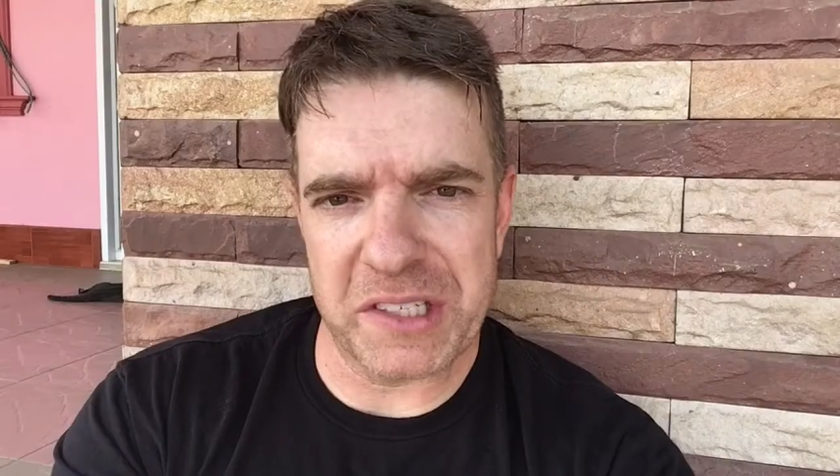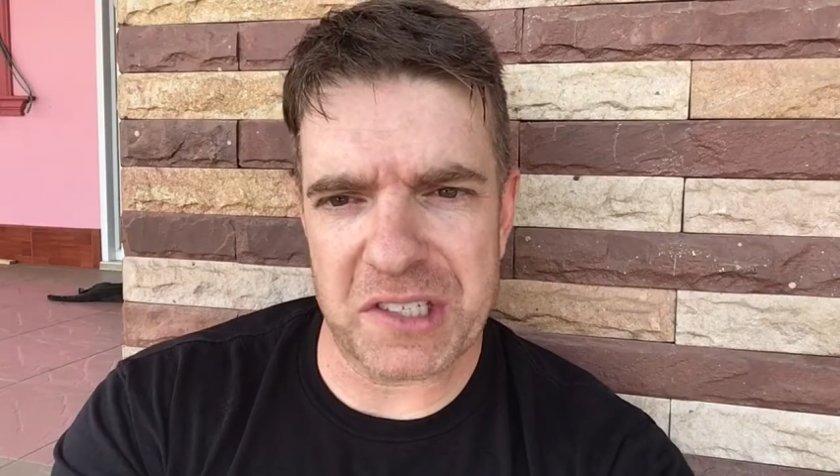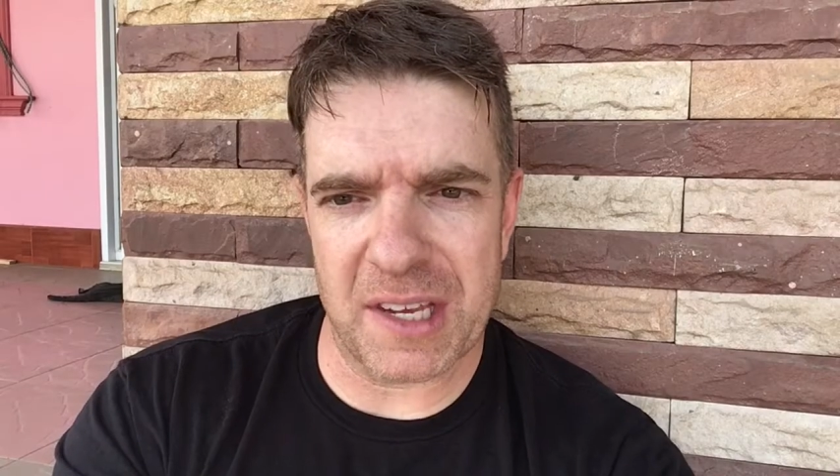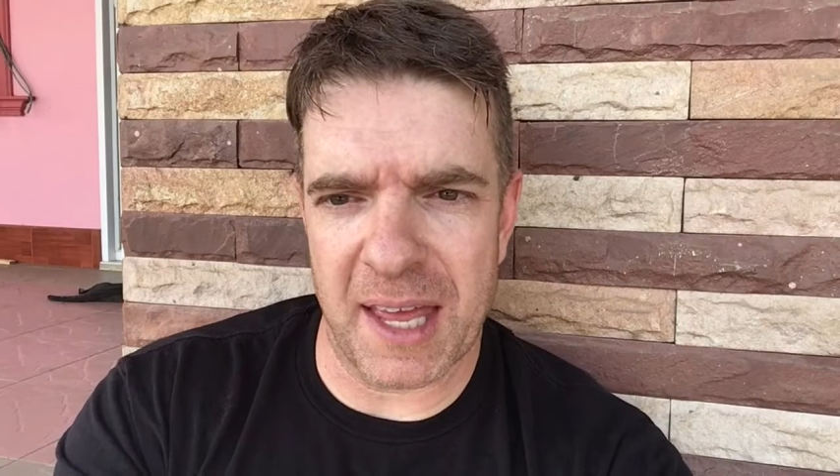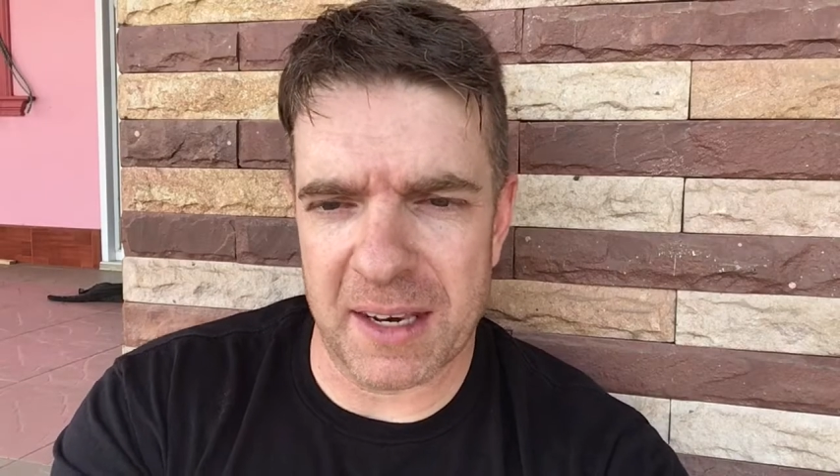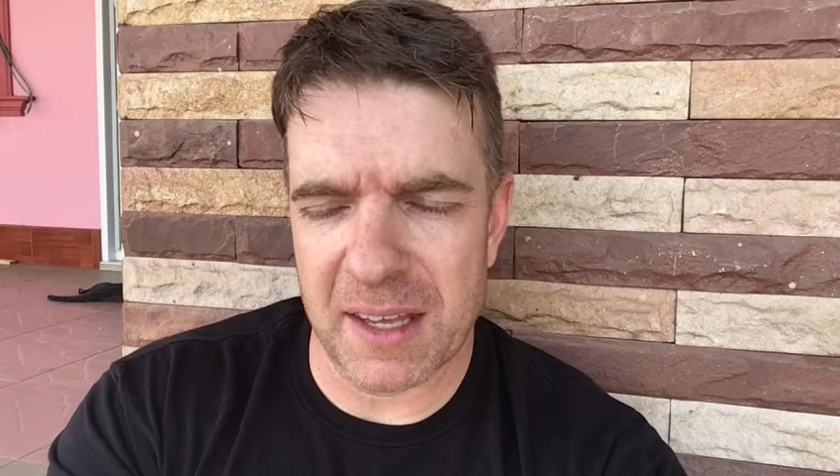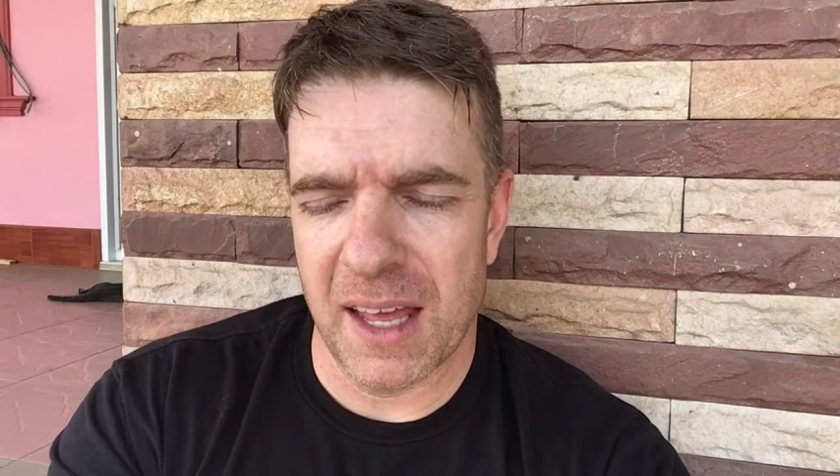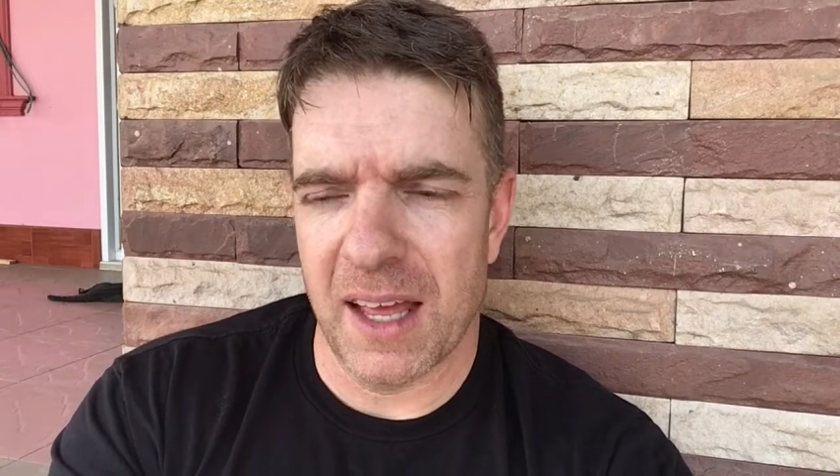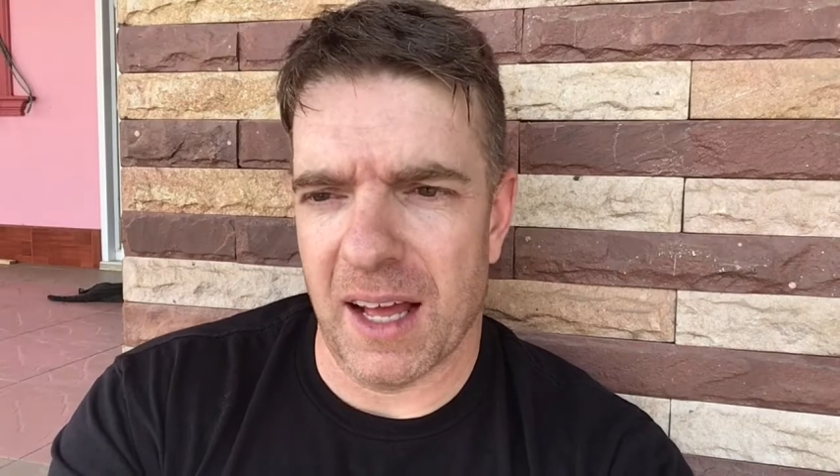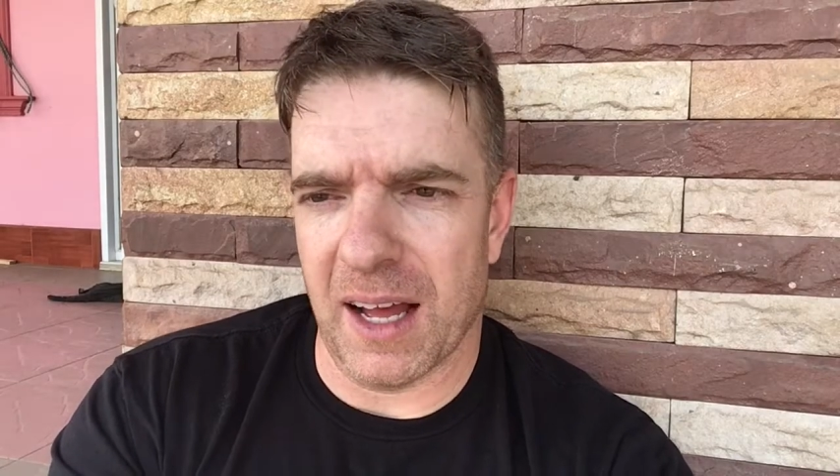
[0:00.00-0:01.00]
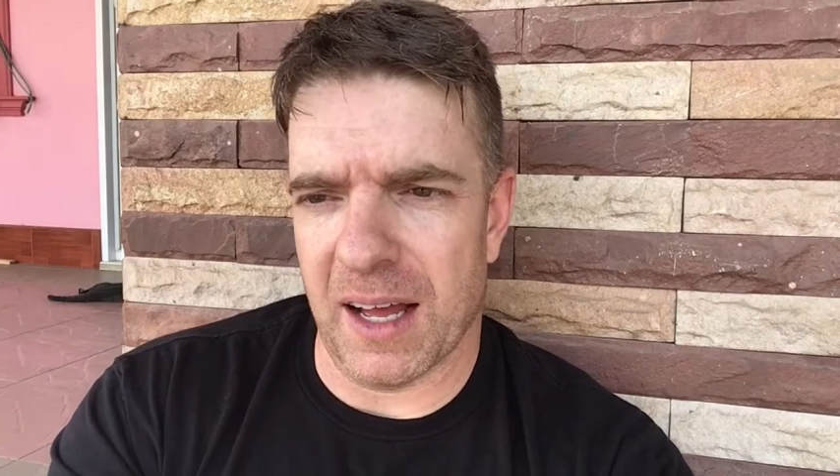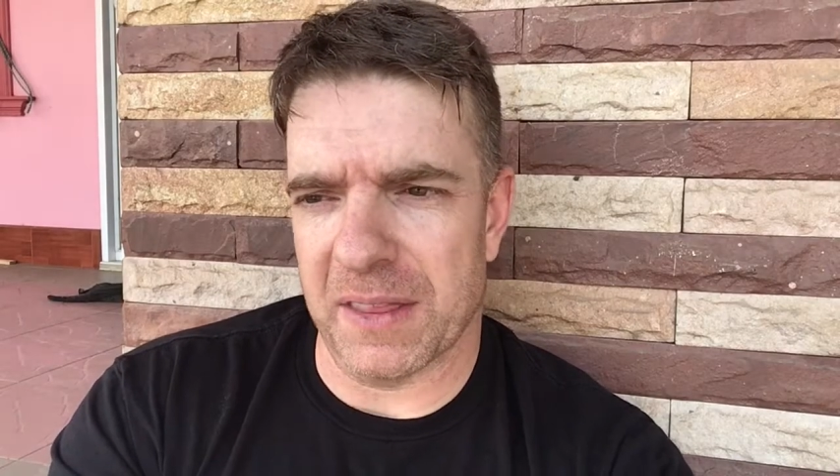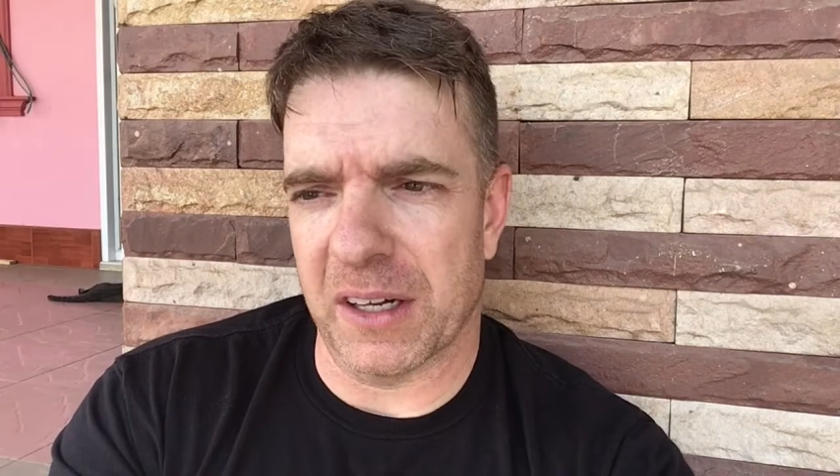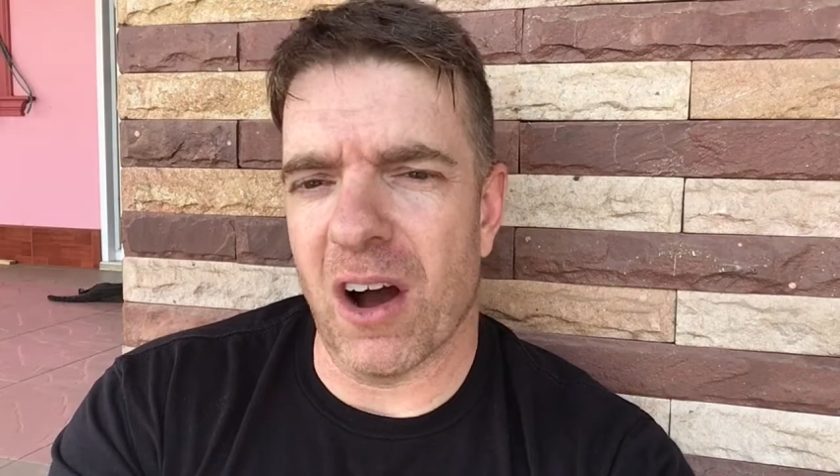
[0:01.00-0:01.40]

send the